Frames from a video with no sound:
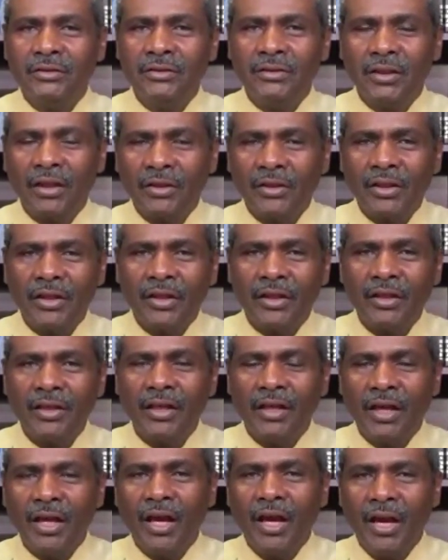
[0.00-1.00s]
nothing
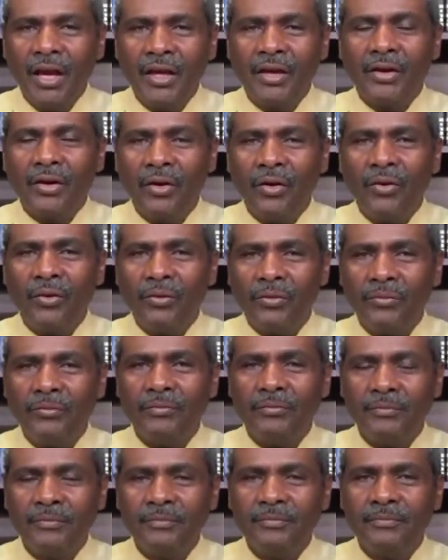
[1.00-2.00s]
at all.
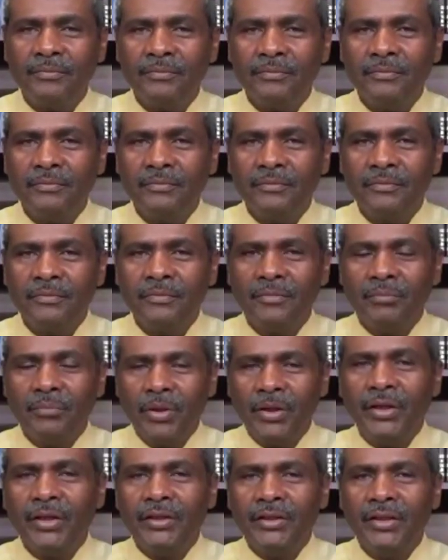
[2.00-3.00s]

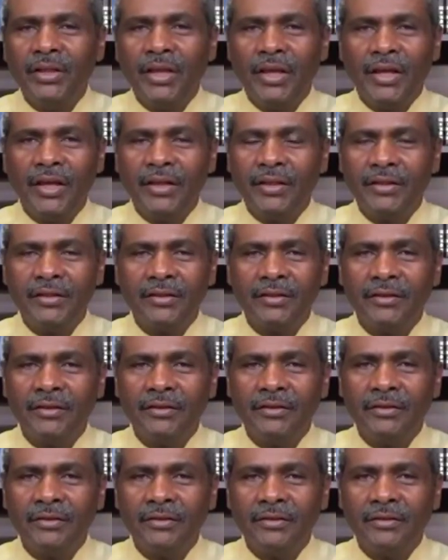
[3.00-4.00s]
But it did
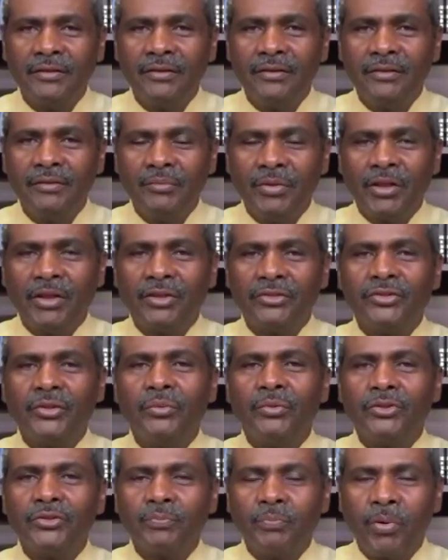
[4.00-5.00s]
because
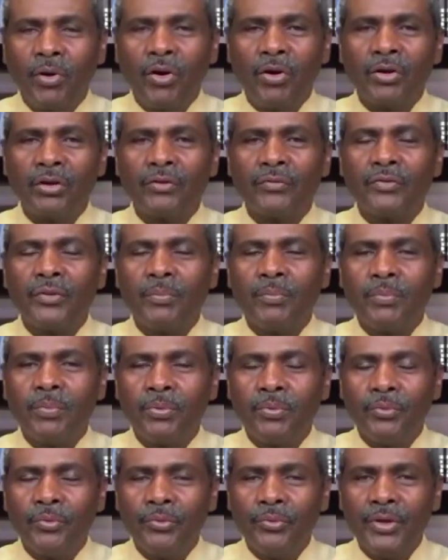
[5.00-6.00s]
it was part of the
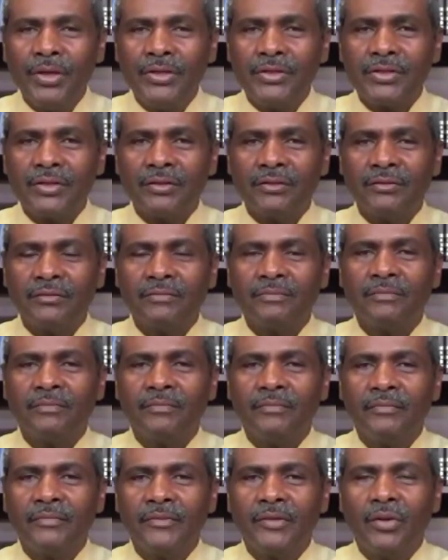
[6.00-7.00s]
reason
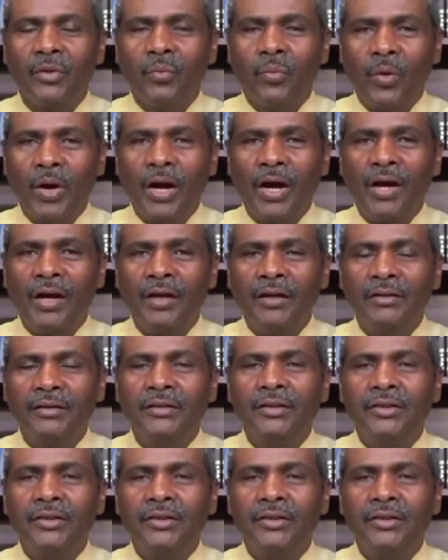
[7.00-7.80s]
why